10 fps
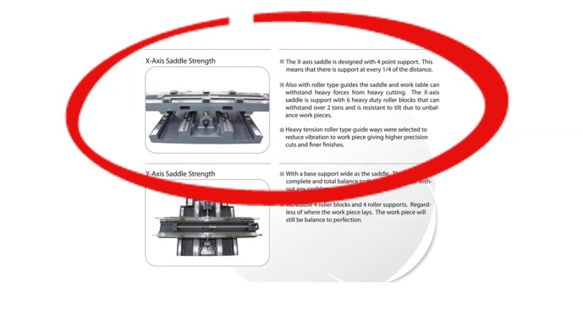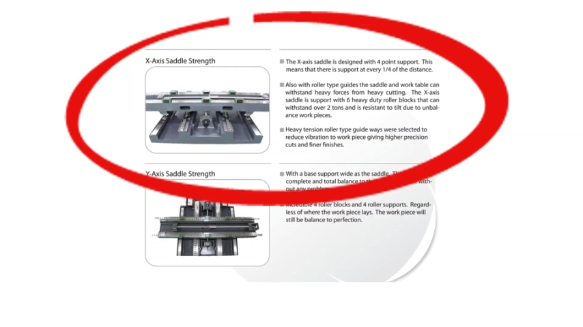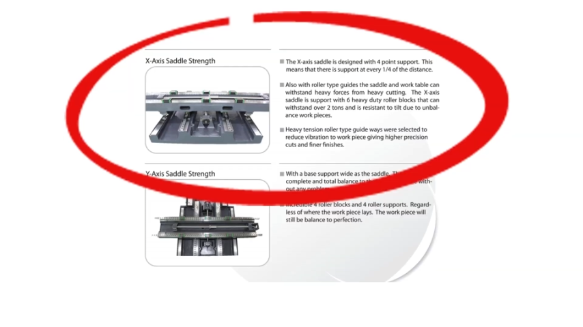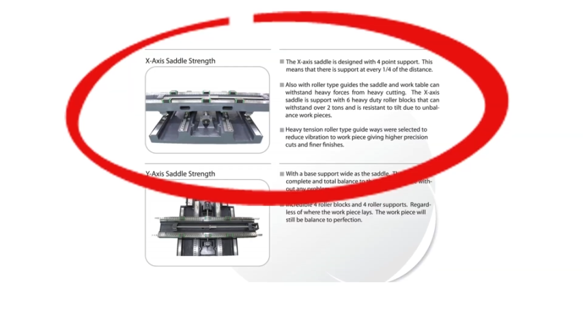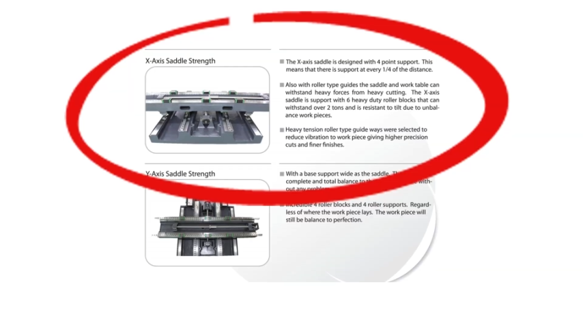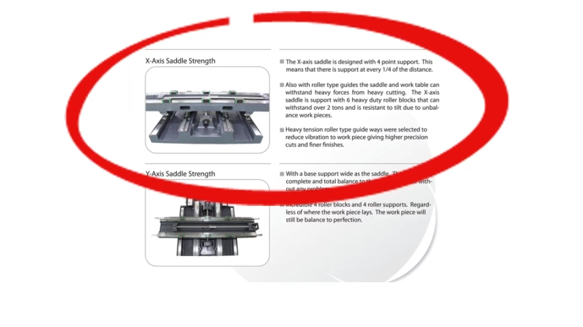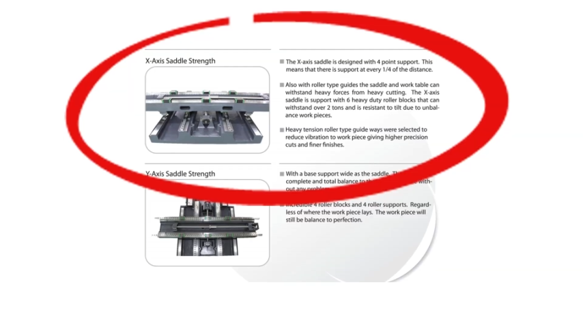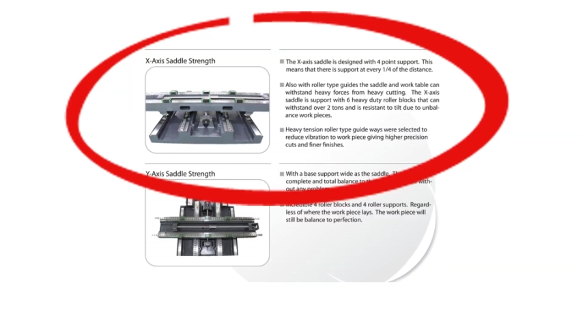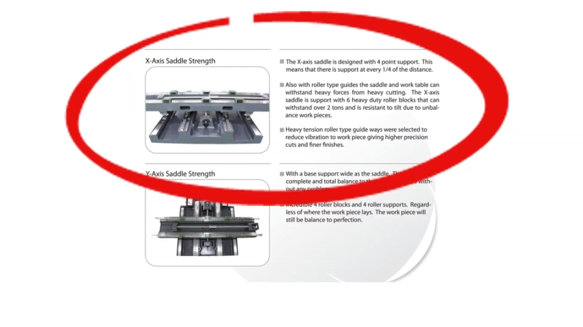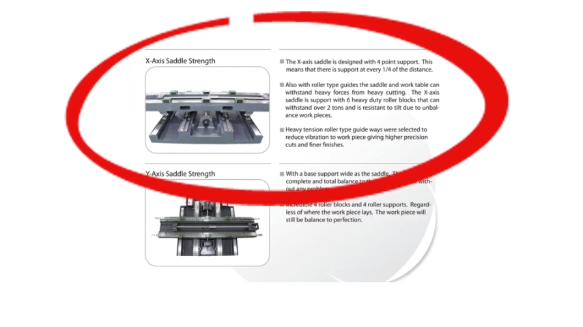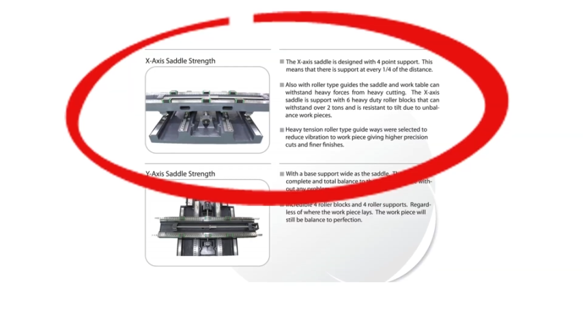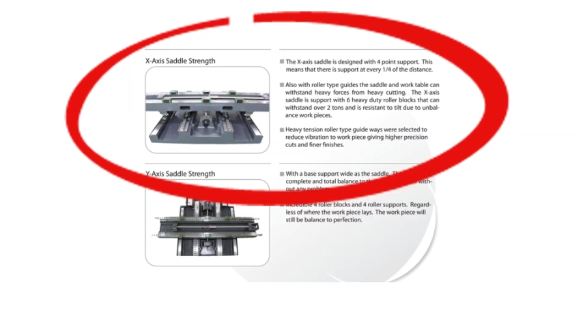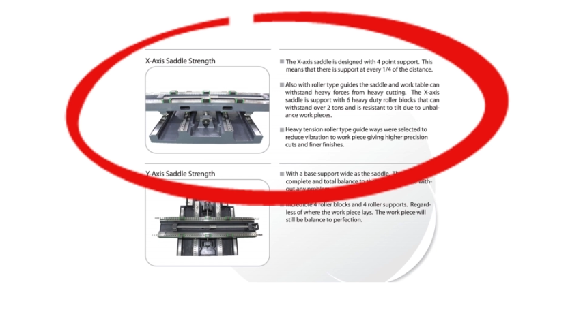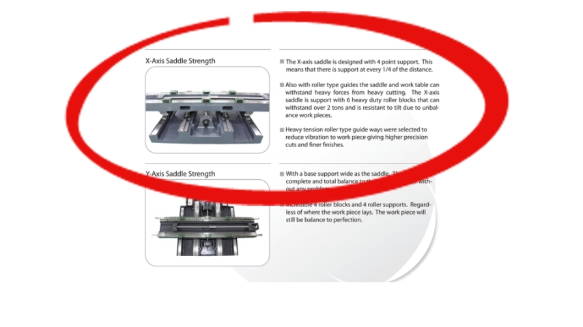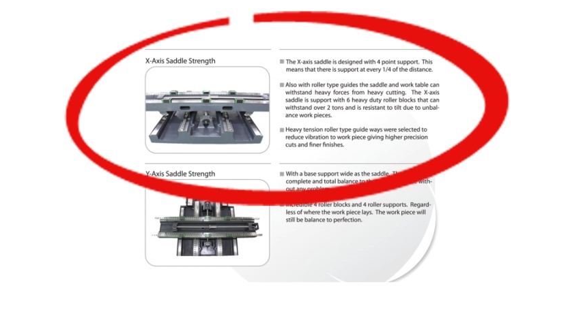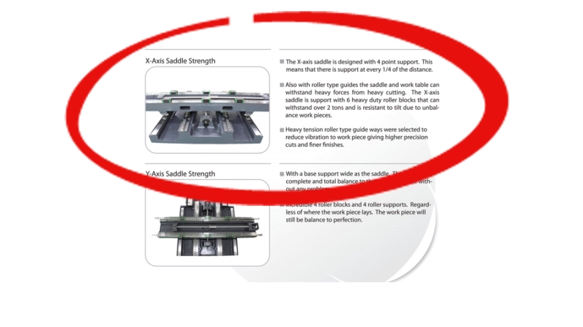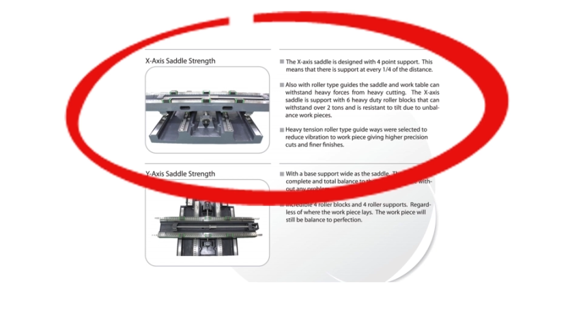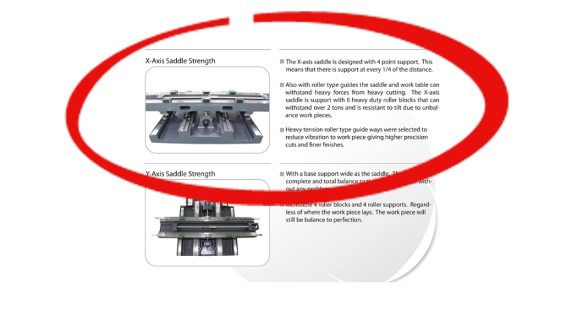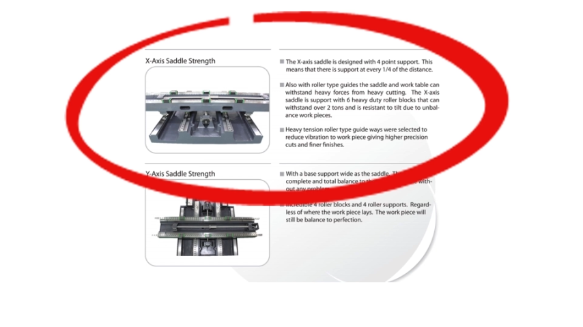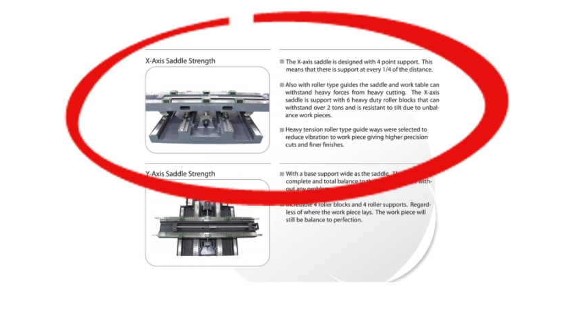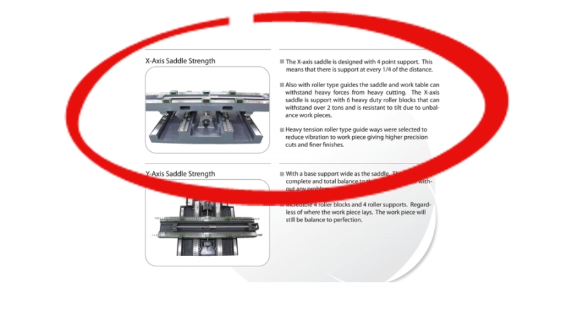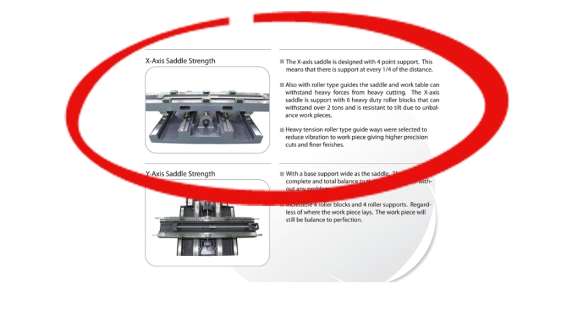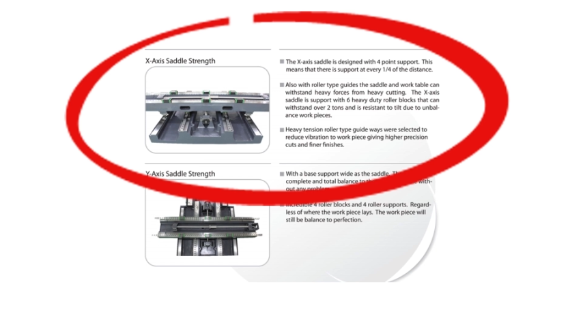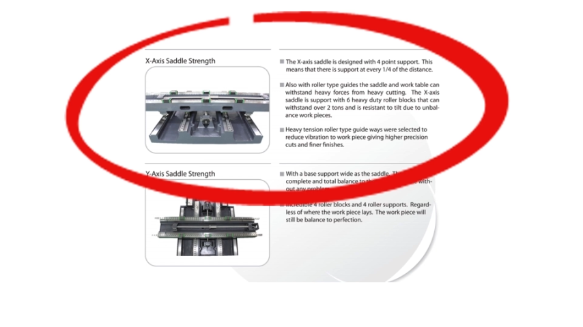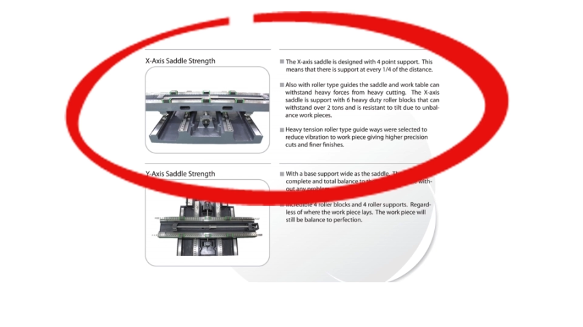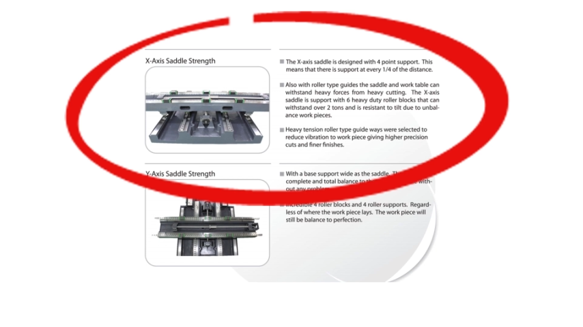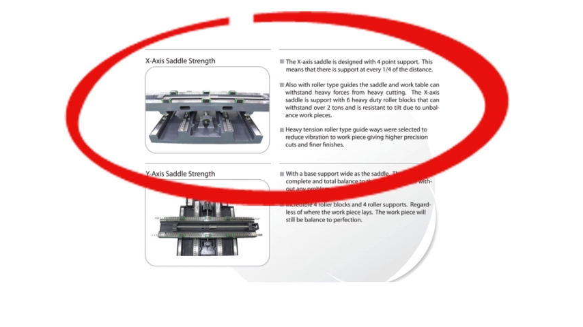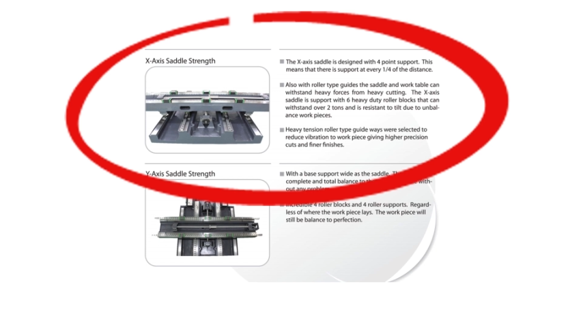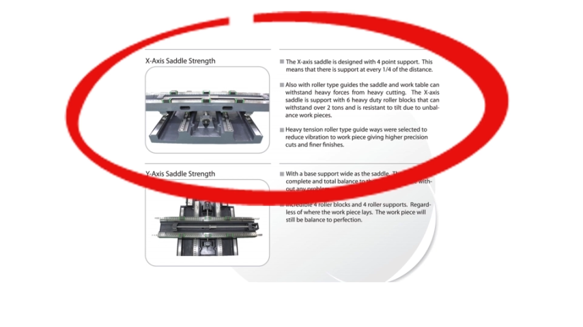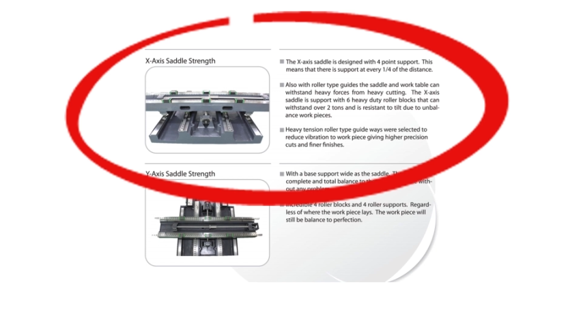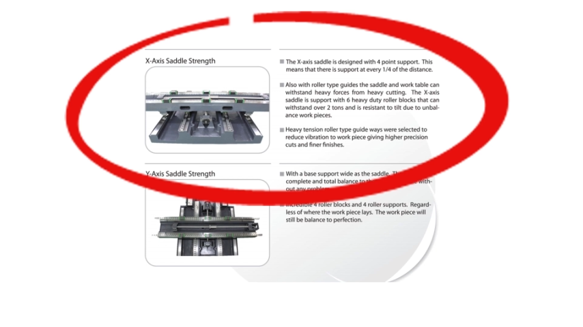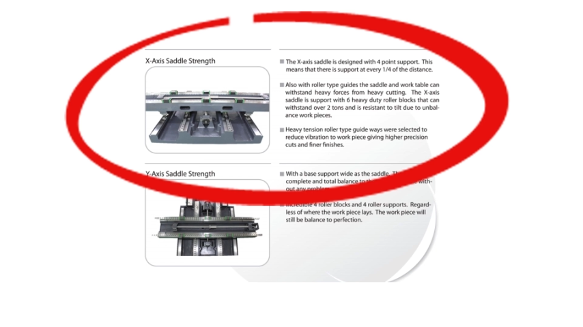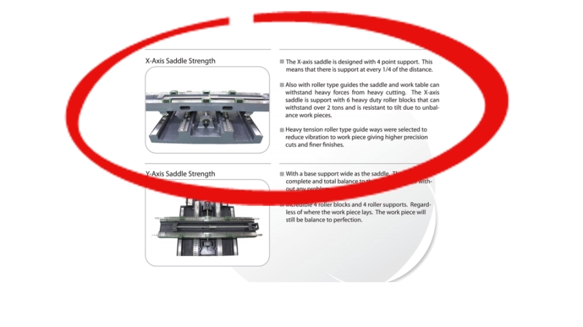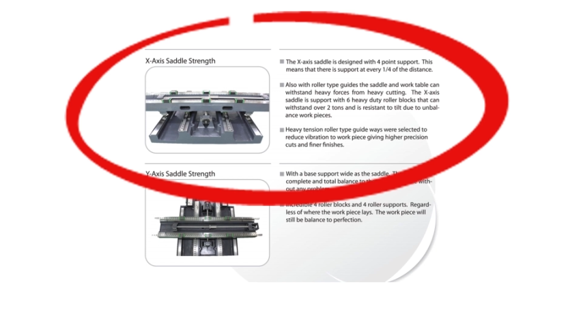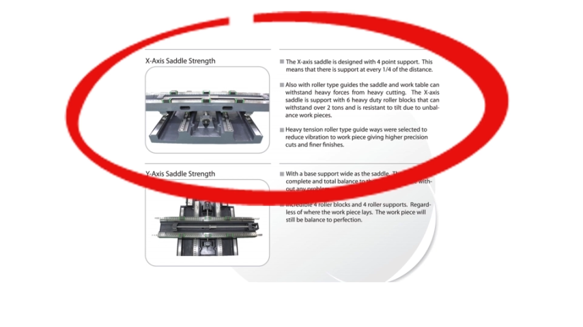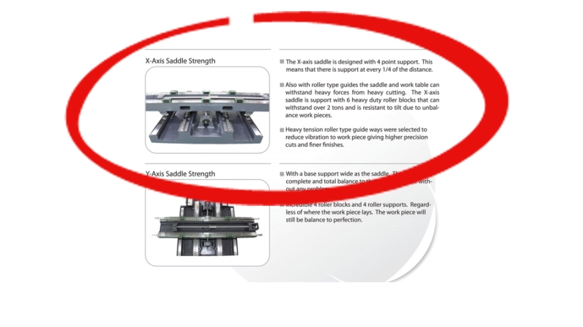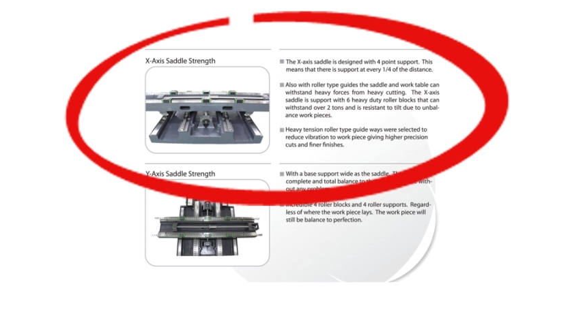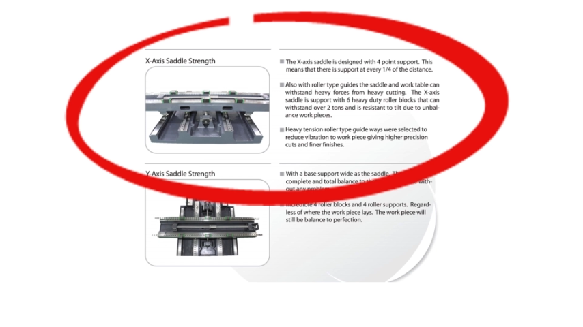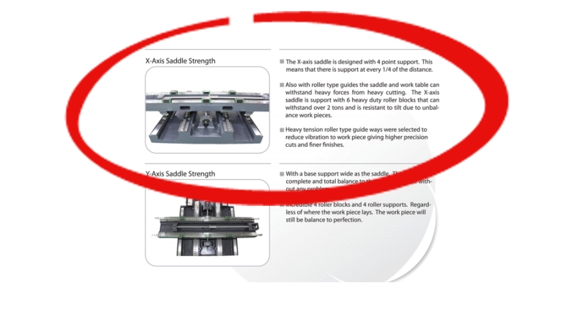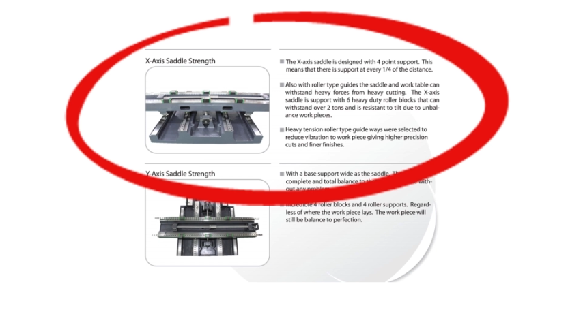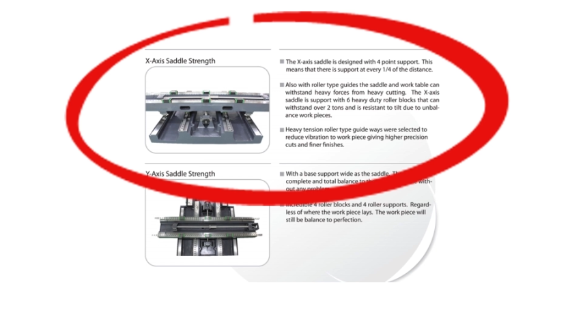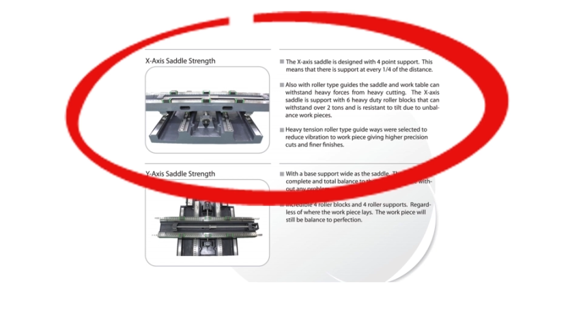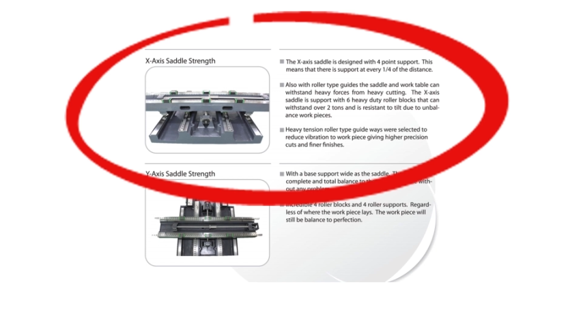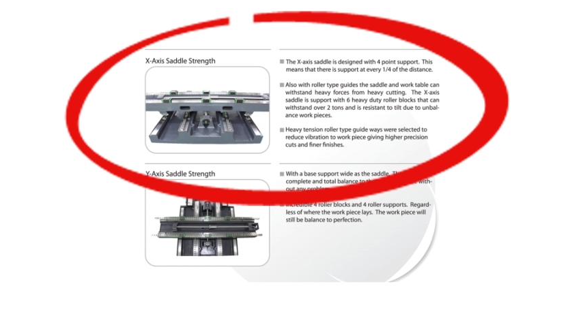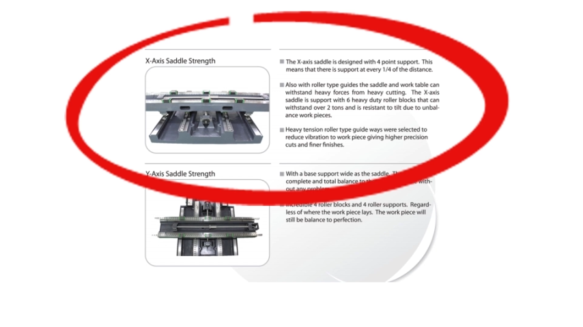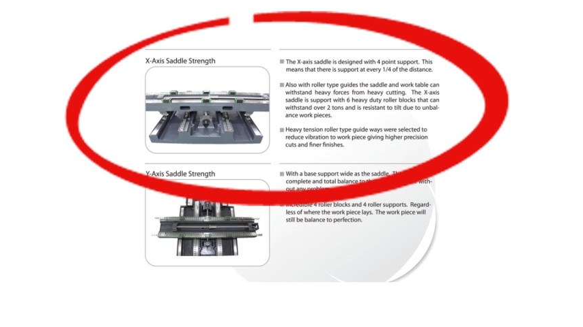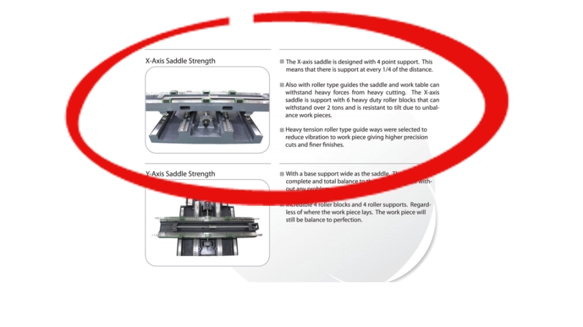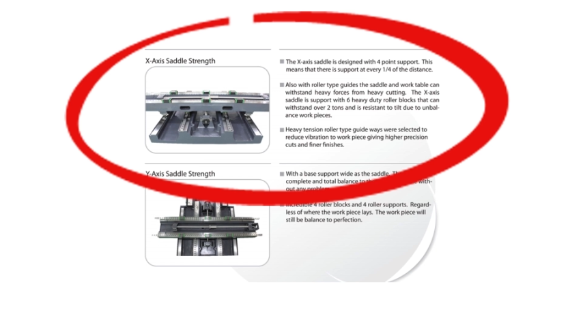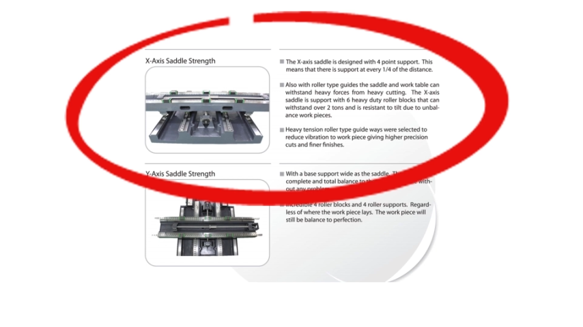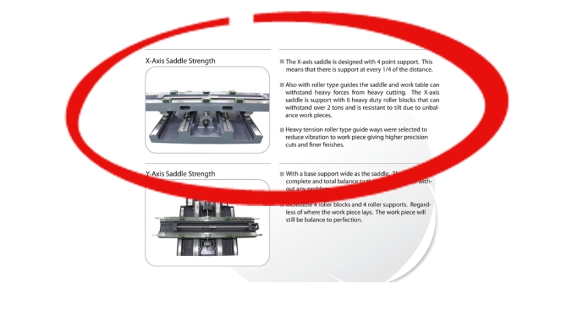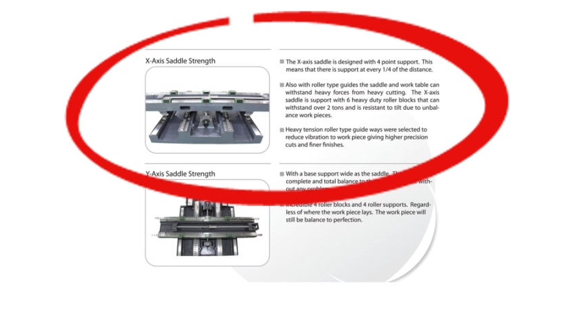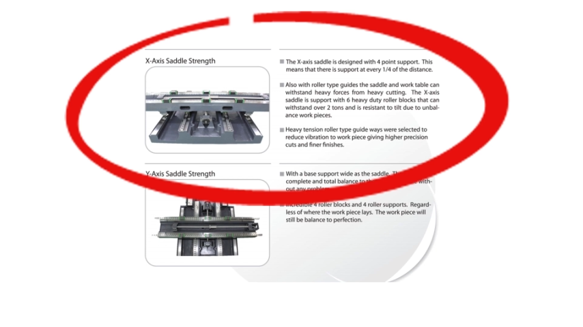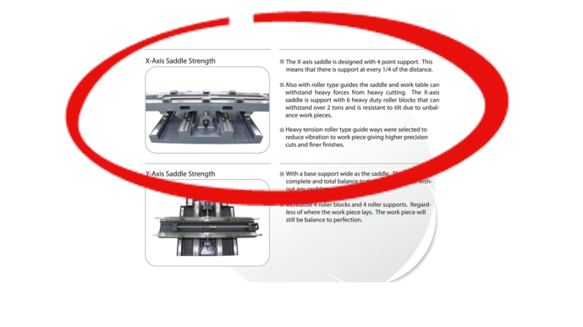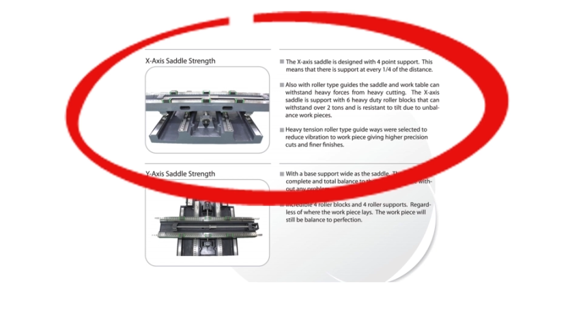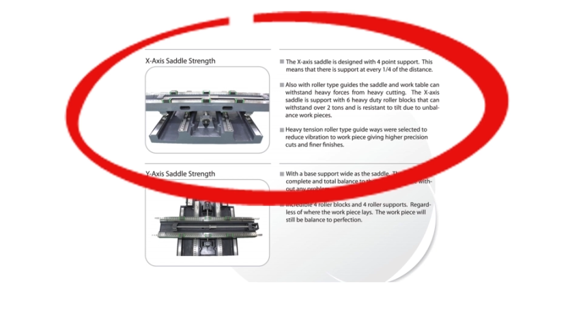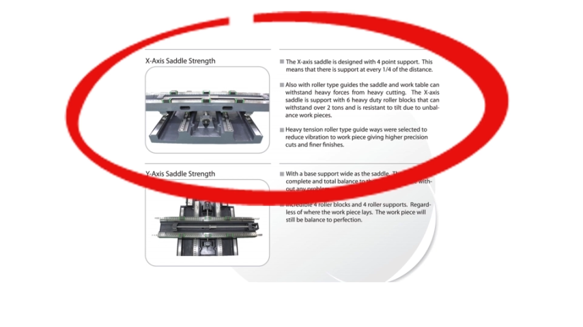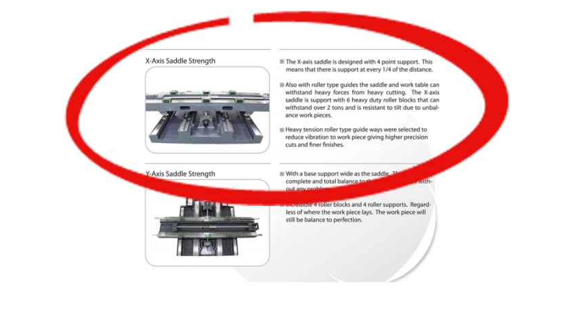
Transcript: Nobody's mouth can be seen.